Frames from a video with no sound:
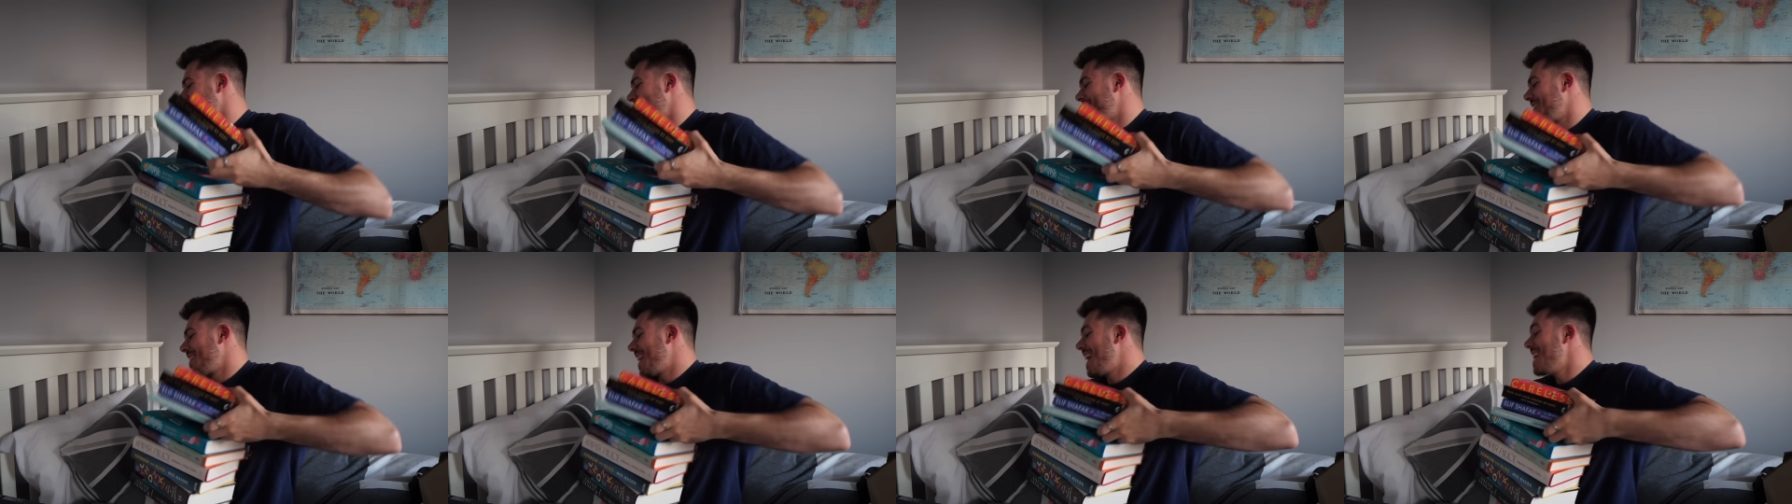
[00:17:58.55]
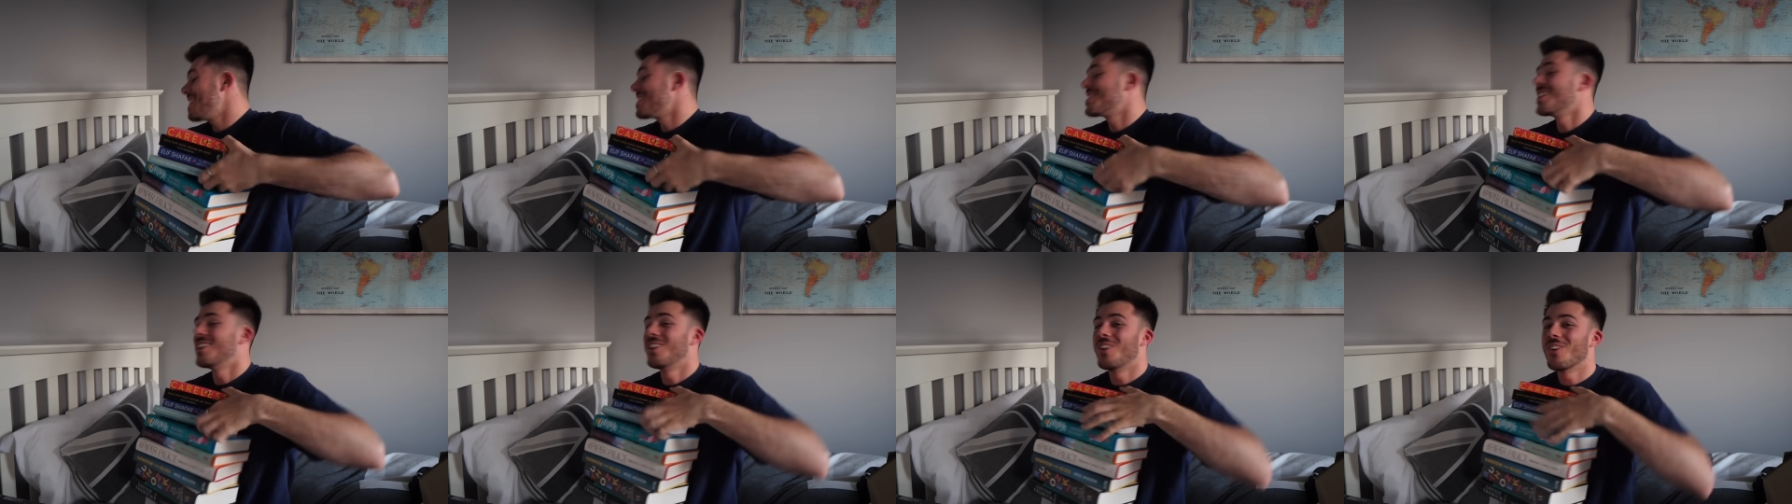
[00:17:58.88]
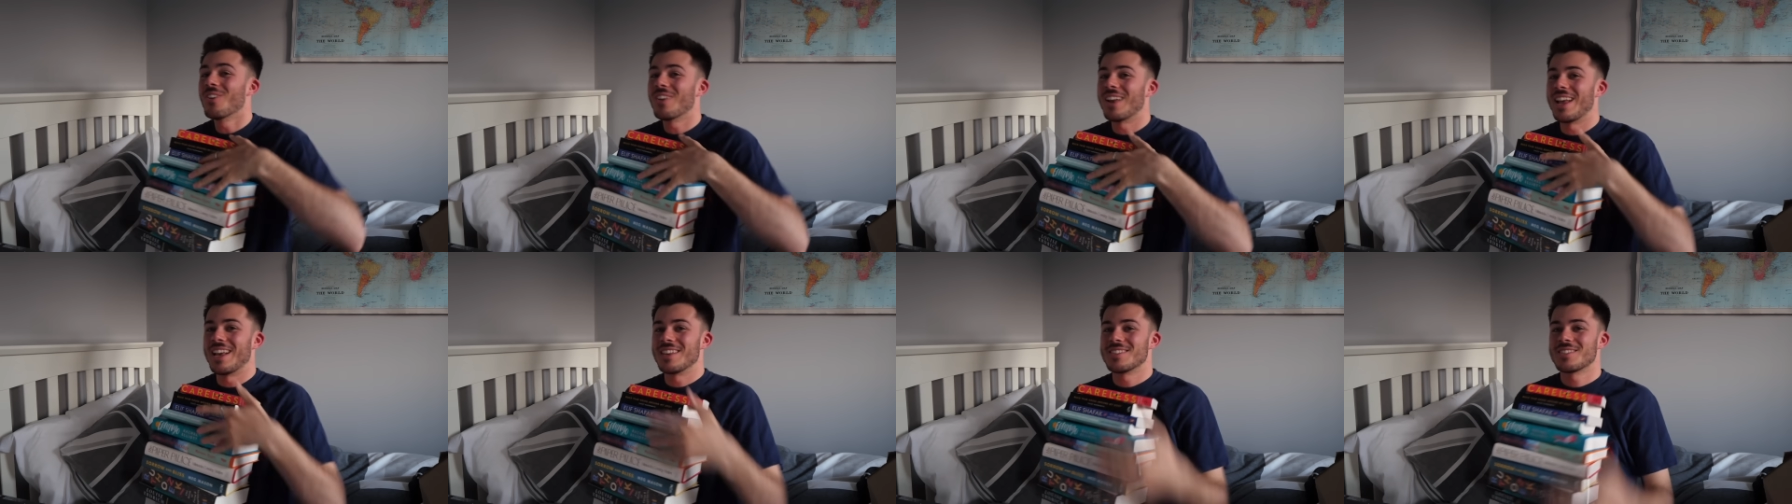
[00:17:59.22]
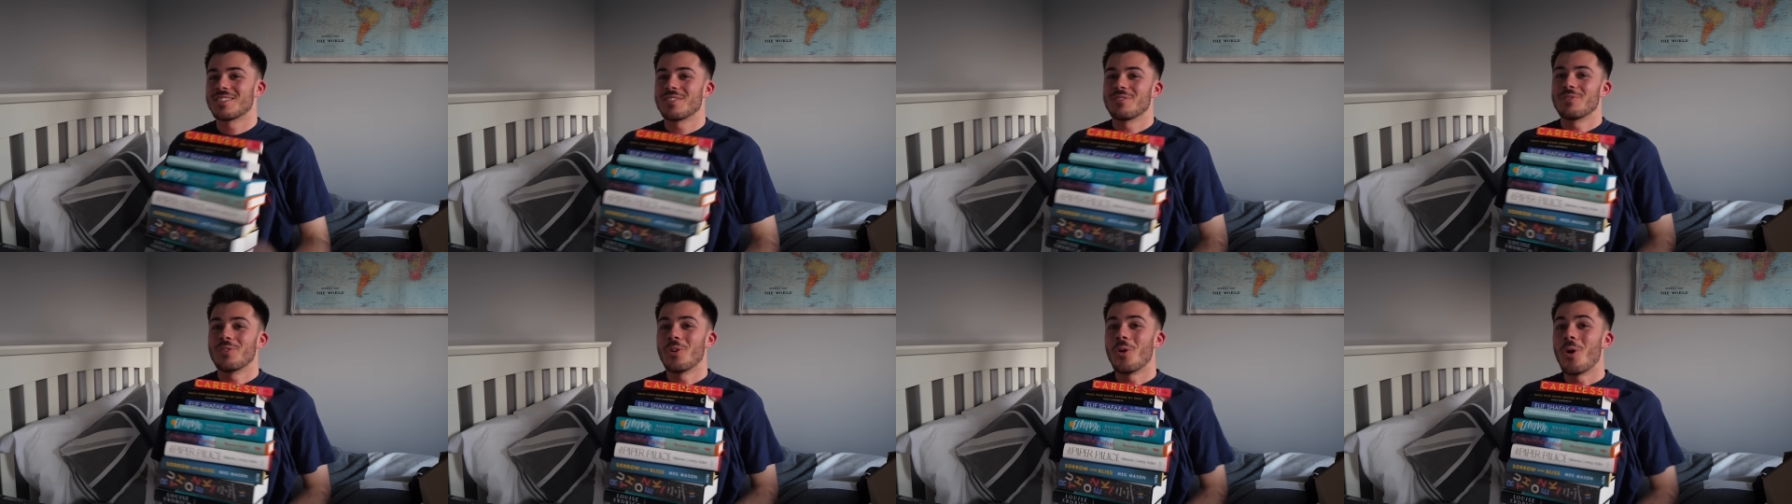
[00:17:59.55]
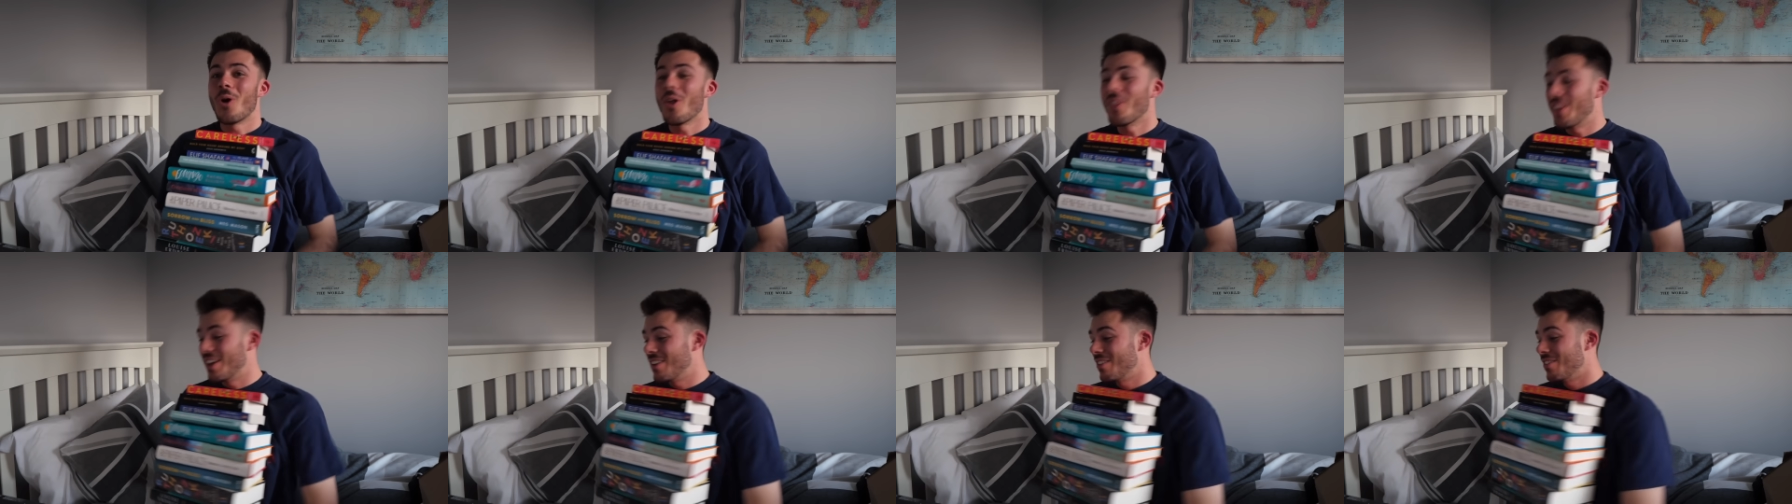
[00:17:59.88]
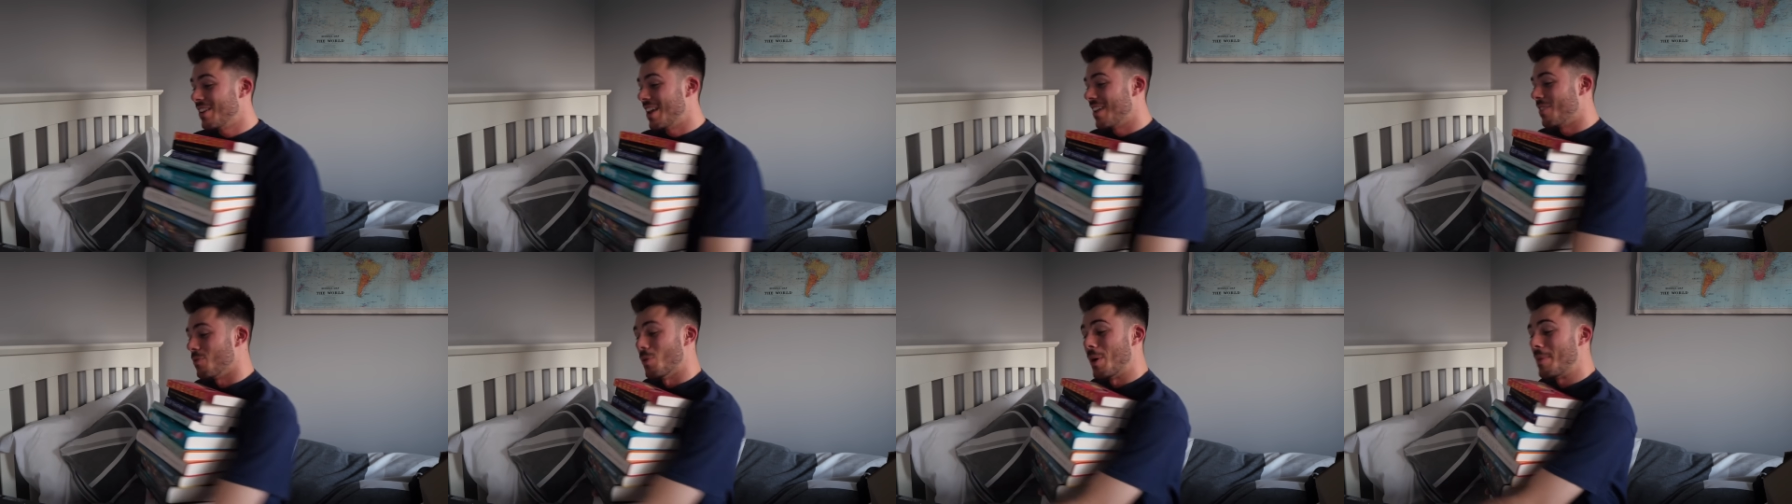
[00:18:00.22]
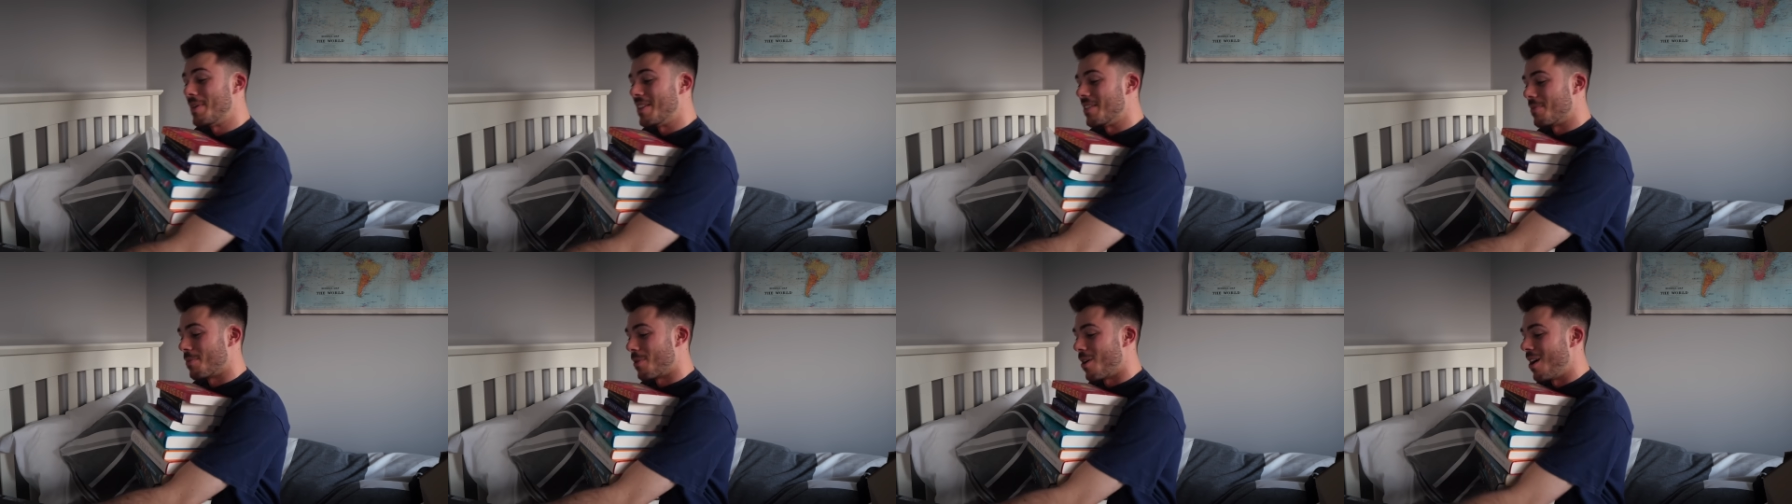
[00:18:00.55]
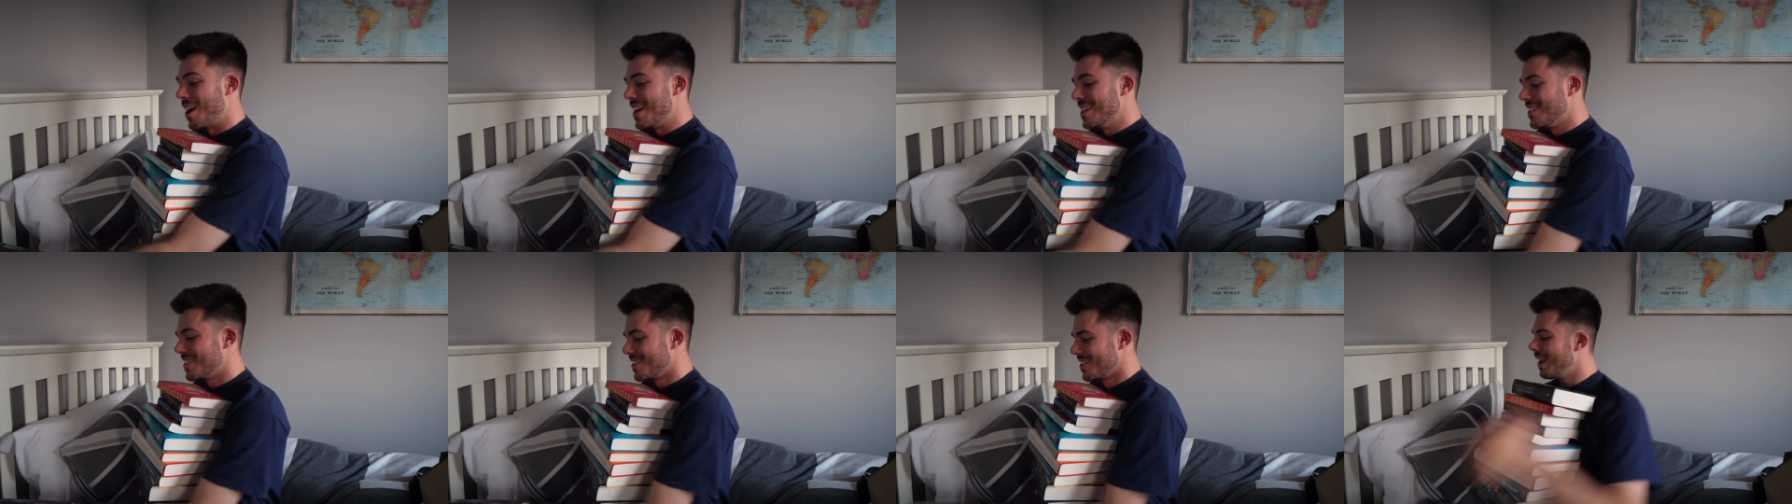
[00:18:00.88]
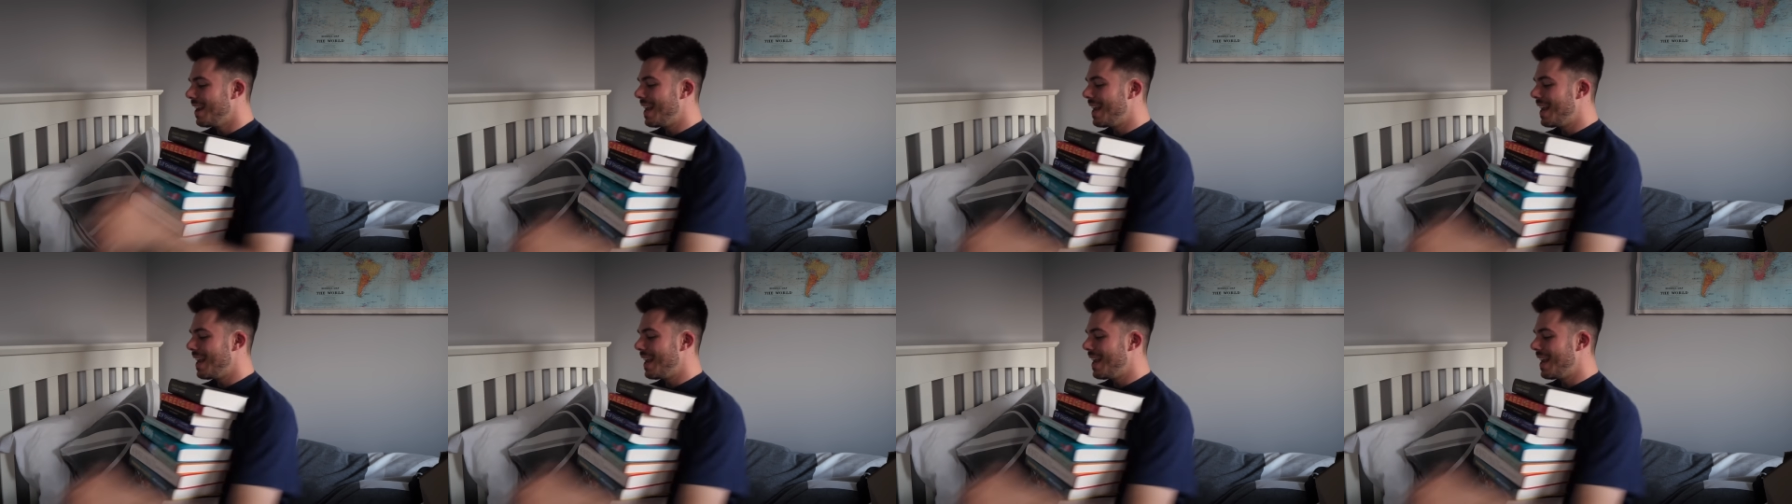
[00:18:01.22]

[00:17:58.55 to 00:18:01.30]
So that is the long list for this year's Women's Prize.